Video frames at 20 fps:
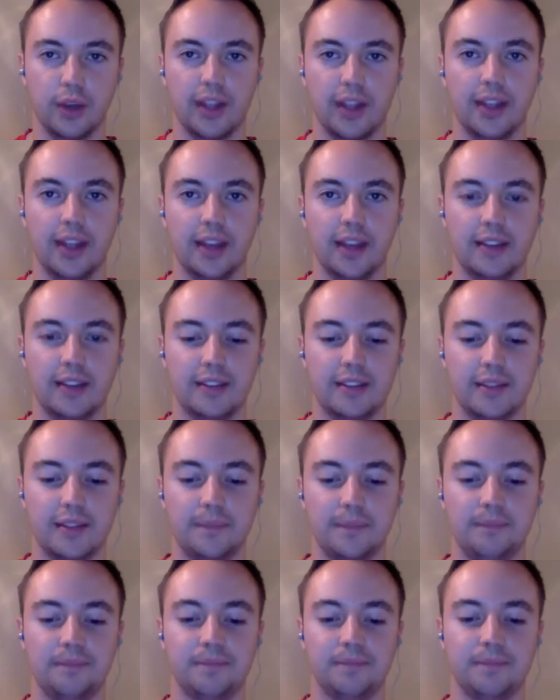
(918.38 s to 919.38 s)

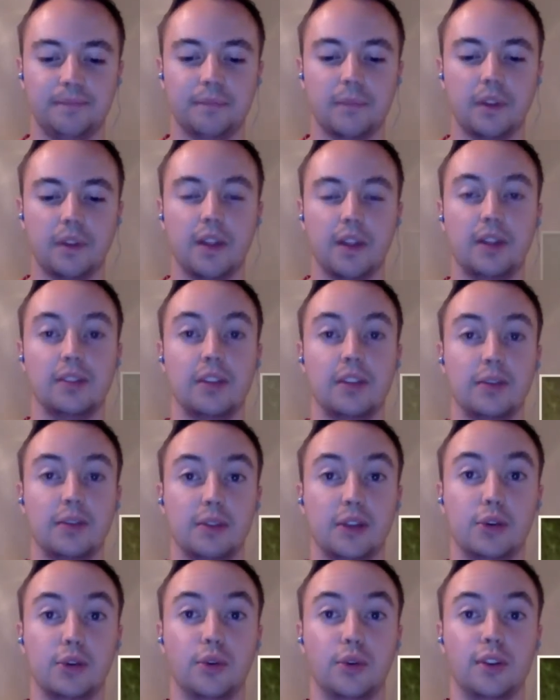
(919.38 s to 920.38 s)
Kicks, it's going
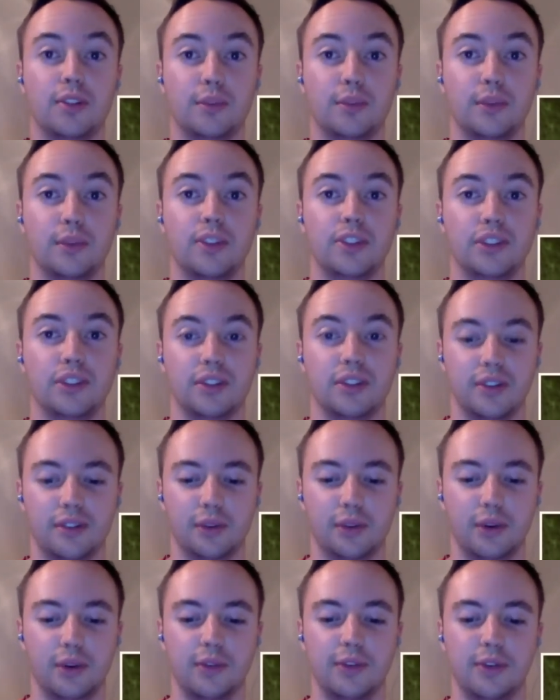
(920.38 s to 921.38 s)
to be Chris
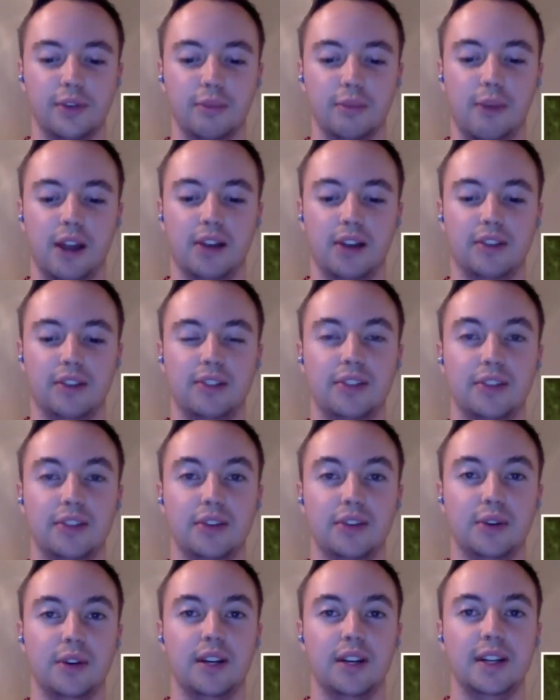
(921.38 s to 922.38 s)
Richards over for Bayern
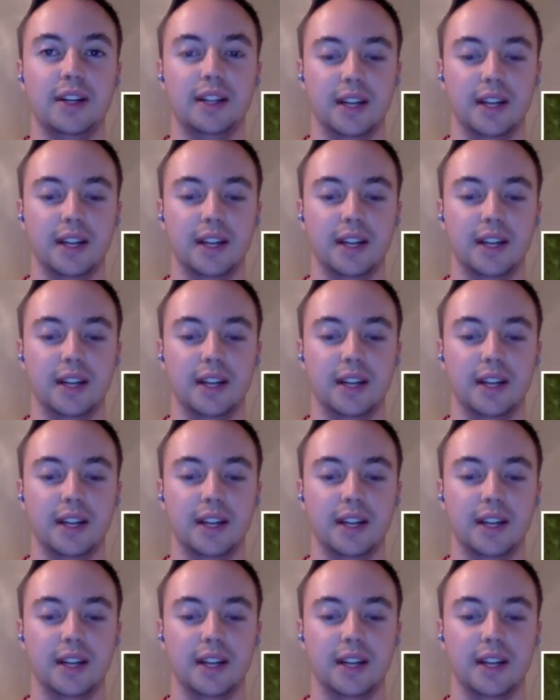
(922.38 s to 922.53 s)
2.